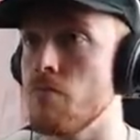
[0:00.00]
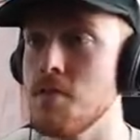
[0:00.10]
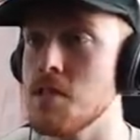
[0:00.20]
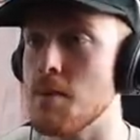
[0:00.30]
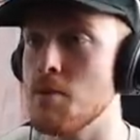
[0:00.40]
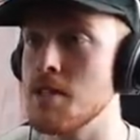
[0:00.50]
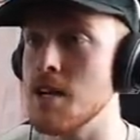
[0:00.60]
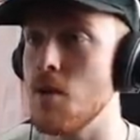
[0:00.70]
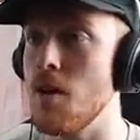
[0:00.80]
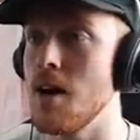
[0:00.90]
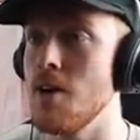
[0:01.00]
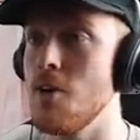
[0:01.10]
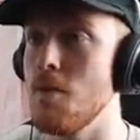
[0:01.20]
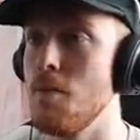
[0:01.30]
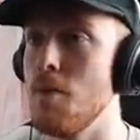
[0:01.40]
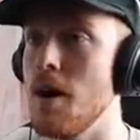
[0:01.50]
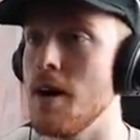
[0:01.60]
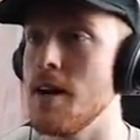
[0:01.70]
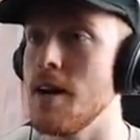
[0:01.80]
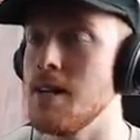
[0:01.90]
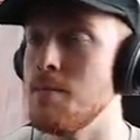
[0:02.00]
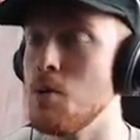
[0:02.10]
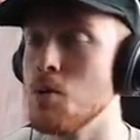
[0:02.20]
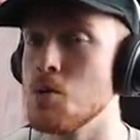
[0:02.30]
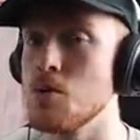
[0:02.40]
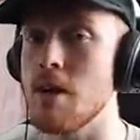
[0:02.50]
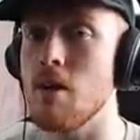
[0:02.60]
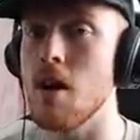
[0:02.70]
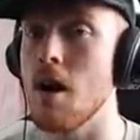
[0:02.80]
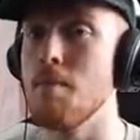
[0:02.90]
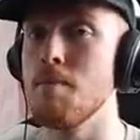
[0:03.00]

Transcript: I've used that preset quite a lot, but in Portal there are